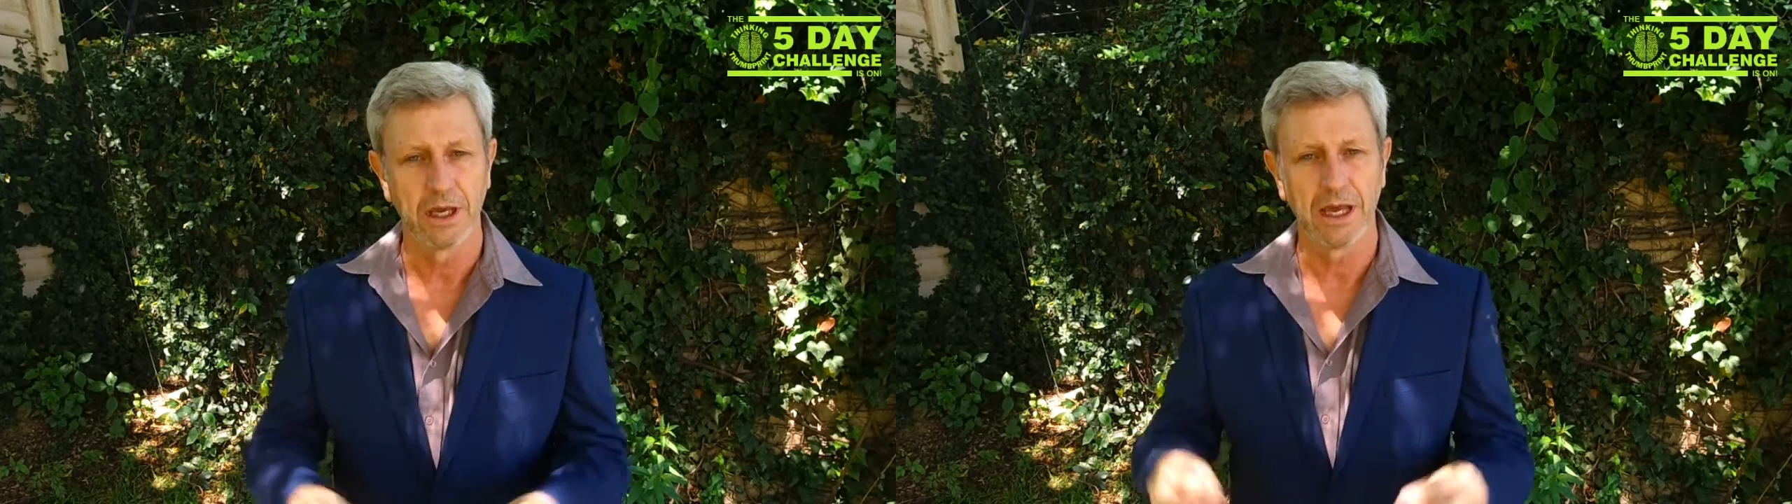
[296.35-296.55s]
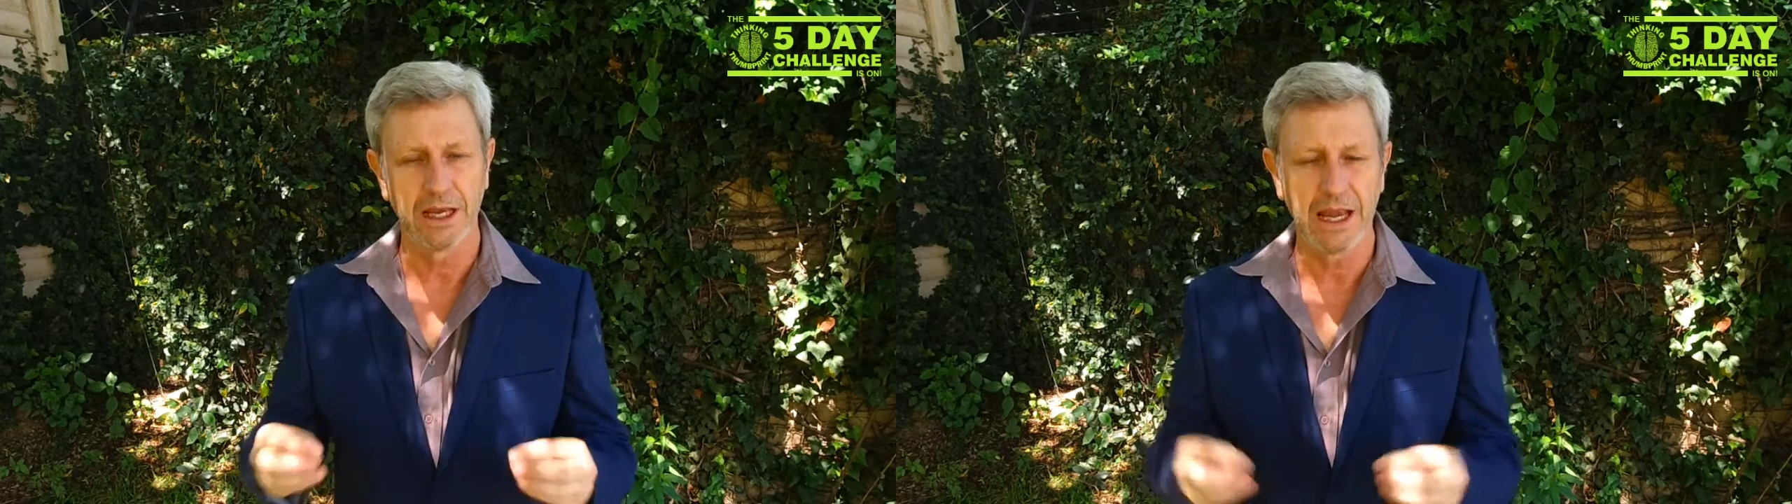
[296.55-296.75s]

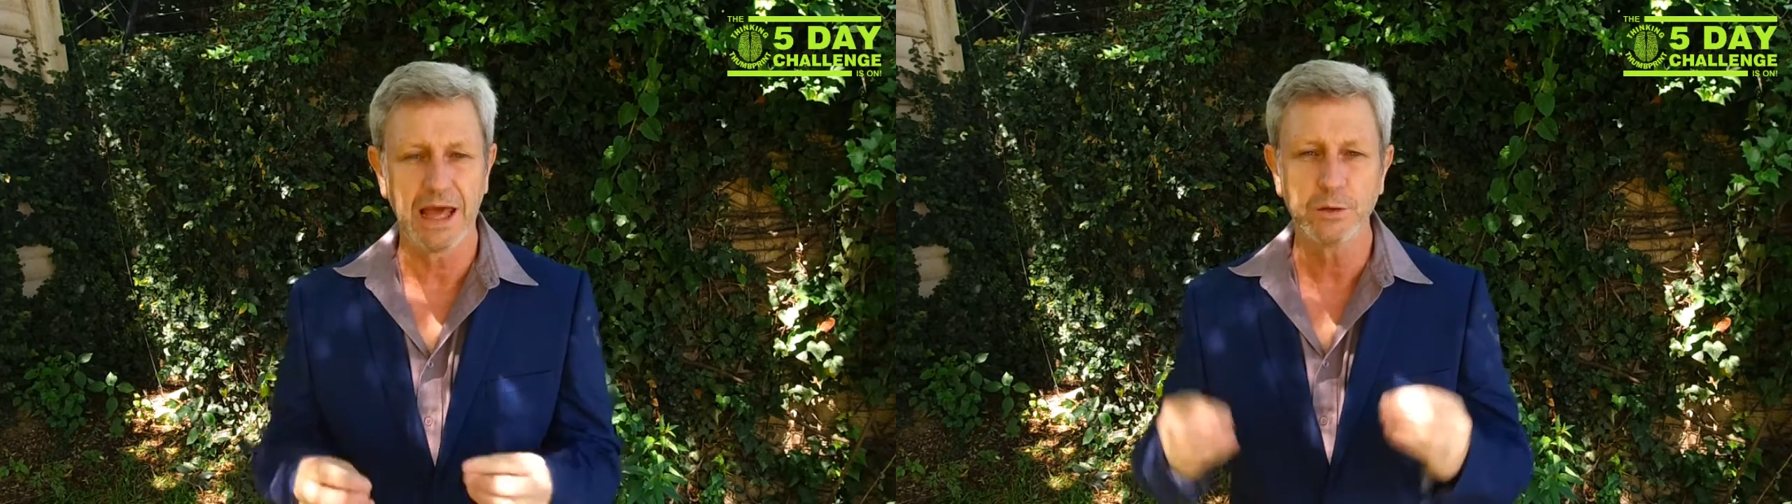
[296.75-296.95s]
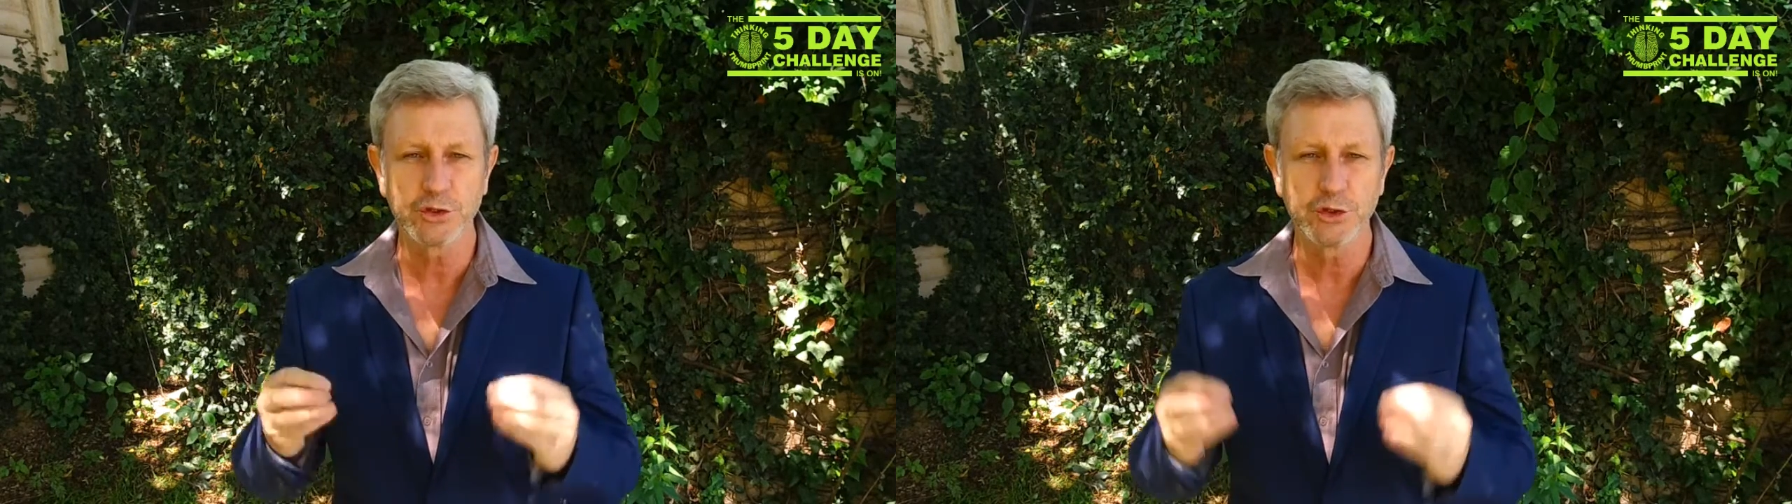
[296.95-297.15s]

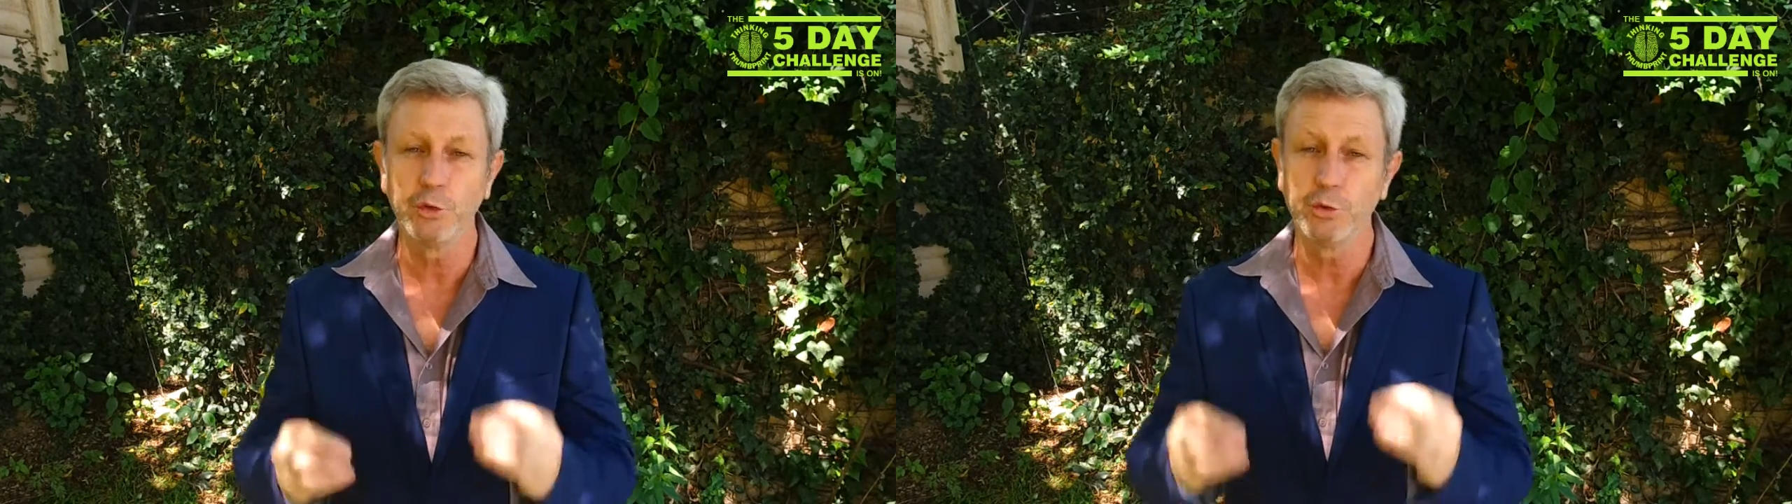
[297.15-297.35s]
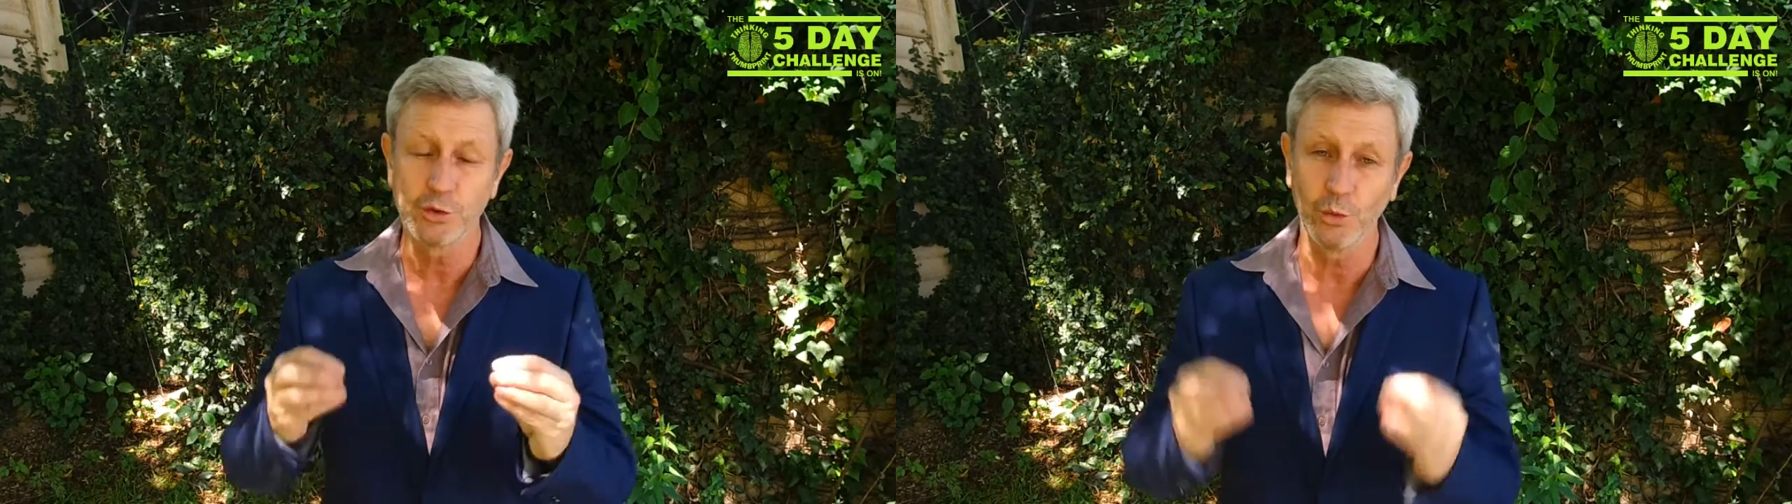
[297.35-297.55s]
allows you to